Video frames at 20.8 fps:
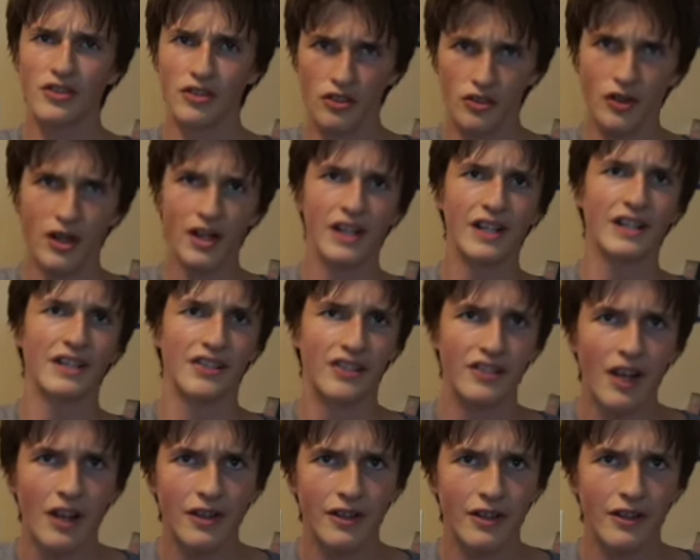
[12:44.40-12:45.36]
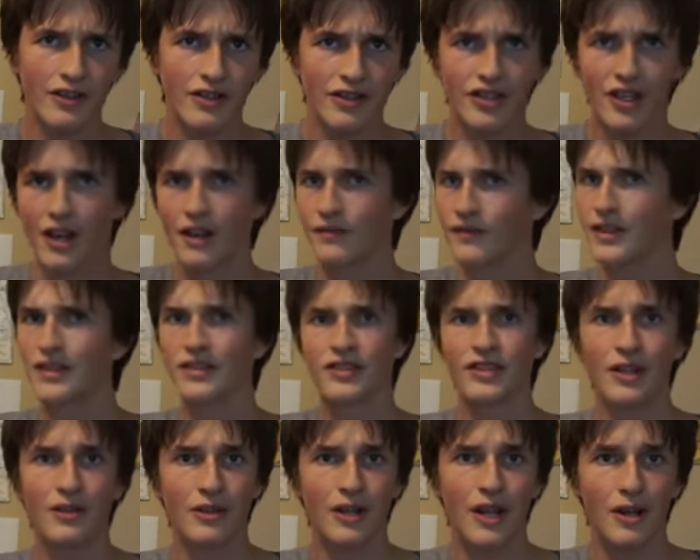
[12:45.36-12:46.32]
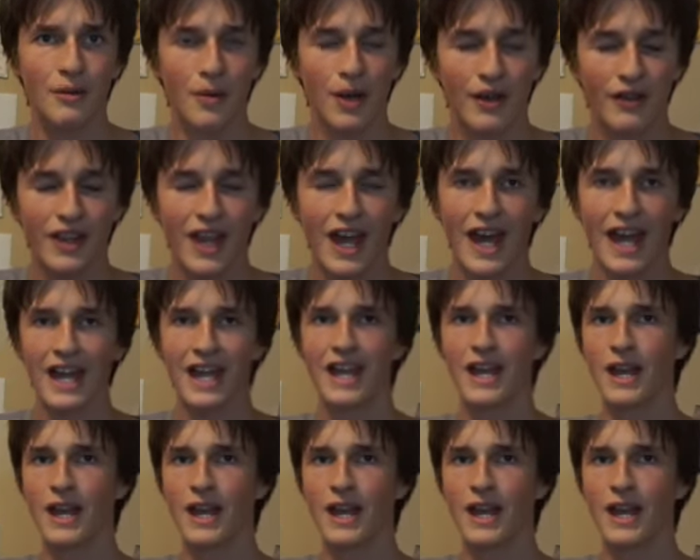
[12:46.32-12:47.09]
trying to sell you stuff, there's no doubt about that.